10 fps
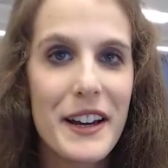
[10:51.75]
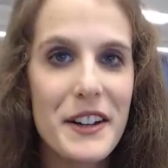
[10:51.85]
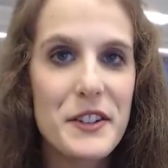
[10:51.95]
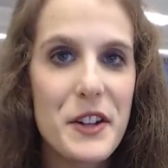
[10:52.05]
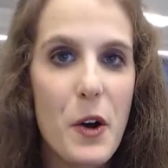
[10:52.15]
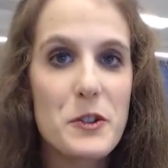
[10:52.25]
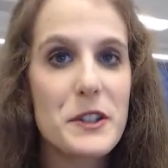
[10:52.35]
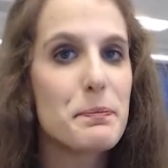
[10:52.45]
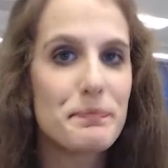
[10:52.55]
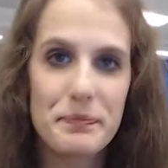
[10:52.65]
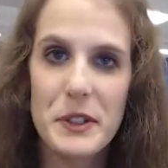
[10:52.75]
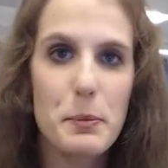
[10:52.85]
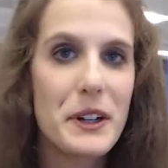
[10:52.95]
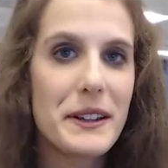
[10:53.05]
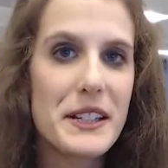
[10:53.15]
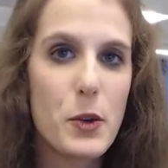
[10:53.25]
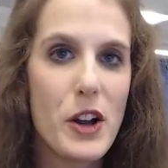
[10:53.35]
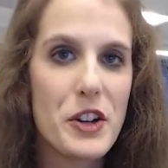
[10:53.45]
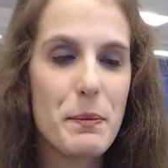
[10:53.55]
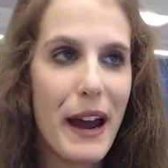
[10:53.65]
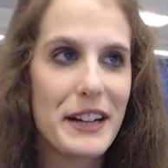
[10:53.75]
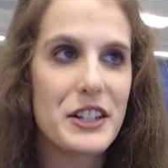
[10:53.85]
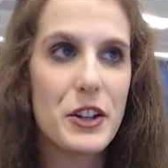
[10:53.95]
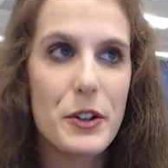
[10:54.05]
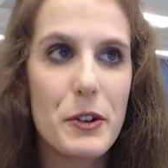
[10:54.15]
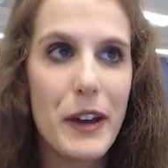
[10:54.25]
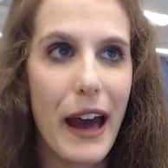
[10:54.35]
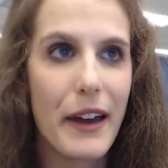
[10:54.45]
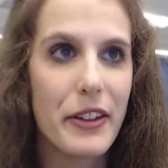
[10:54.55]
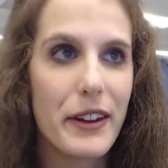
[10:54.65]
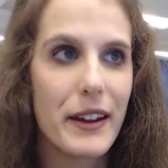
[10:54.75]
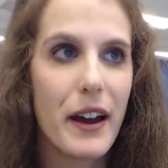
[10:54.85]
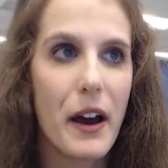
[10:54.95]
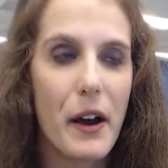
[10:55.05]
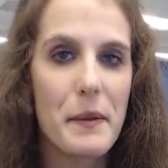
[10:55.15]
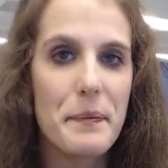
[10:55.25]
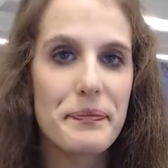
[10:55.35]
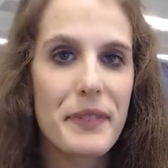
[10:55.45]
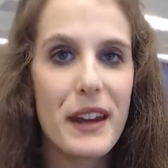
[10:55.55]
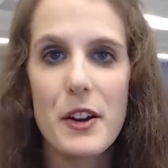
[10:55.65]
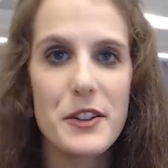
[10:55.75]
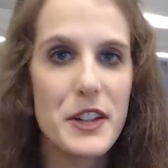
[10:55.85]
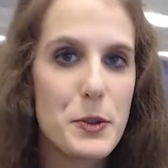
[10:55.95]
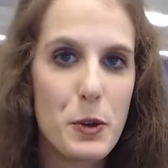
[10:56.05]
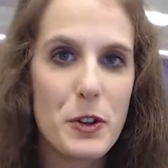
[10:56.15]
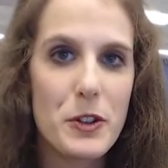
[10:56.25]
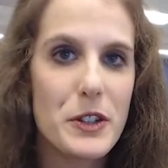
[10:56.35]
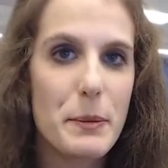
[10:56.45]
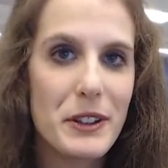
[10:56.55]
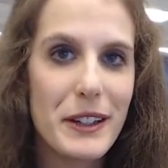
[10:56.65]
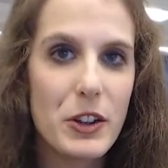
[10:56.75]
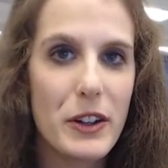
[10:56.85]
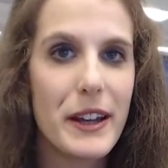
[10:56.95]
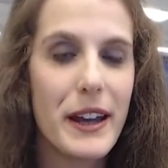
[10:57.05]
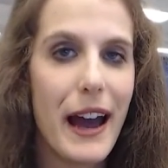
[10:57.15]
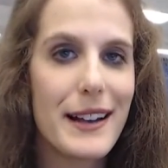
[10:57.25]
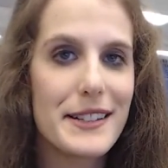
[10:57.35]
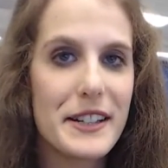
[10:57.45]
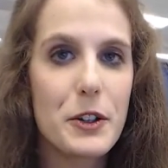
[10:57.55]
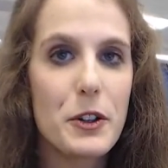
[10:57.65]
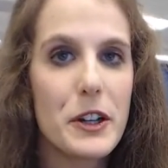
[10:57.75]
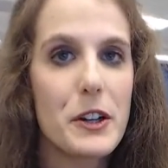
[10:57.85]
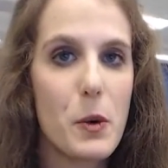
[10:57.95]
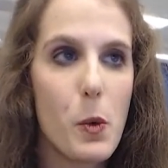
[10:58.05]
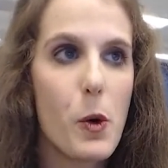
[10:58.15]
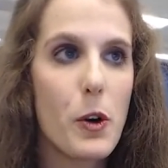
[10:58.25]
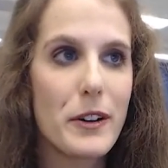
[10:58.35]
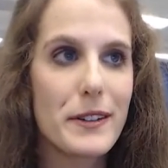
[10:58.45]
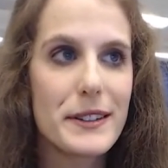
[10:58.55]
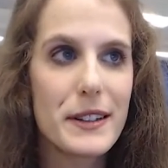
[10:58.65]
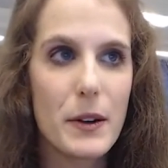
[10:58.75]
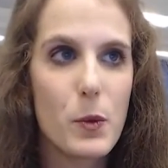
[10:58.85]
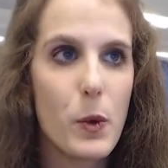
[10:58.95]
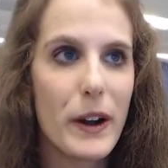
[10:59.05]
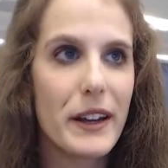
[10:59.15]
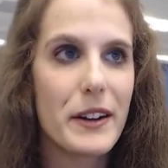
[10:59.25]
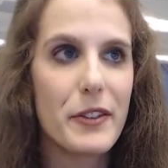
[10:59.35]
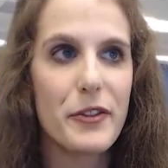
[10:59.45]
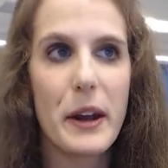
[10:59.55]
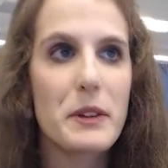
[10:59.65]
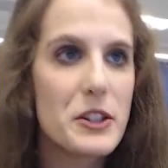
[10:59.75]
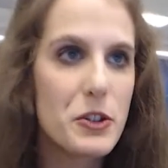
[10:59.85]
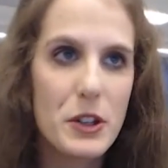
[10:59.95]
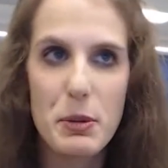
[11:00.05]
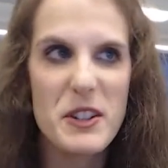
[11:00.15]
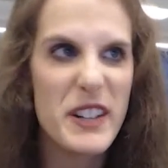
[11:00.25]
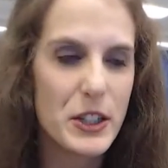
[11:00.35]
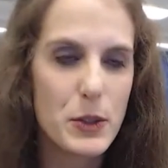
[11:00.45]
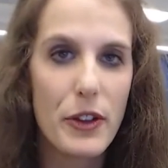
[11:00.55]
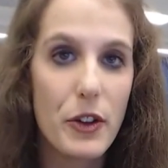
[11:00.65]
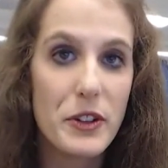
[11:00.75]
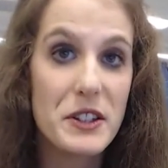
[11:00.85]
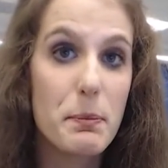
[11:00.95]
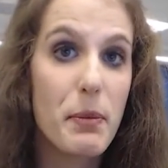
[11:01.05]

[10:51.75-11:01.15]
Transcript: So to bring this question back to you, Kathy, since we're typically looking at single-year awards, what can a family do to predict what they'll need to